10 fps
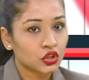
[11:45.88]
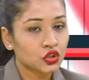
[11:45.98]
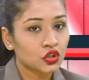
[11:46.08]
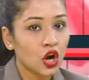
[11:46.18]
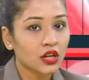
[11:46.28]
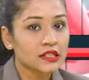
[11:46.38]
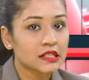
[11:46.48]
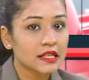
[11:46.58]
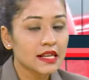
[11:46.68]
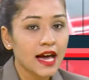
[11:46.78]
do not
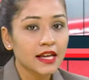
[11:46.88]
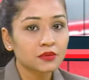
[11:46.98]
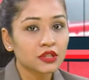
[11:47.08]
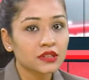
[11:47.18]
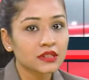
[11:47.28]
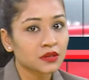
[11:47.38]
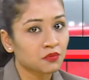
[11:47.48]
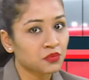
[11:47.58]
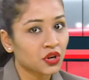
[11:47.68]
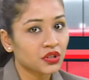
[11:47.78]
kill animals,
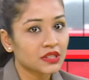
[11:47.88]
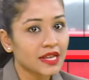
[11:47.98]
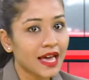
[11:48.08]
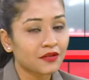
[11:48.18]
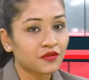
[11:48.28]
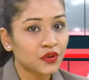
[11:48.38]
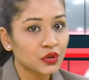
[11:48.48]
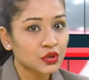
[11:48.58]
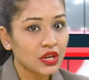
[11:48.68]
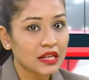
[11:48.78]
birds and
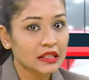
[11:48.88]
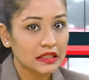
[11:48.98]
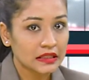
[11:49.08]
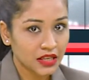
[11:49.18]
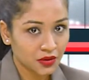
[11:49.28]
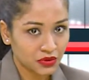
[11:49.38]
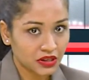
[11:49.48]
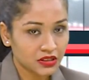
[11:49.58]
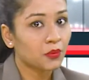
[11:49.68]
fish and eat their meat.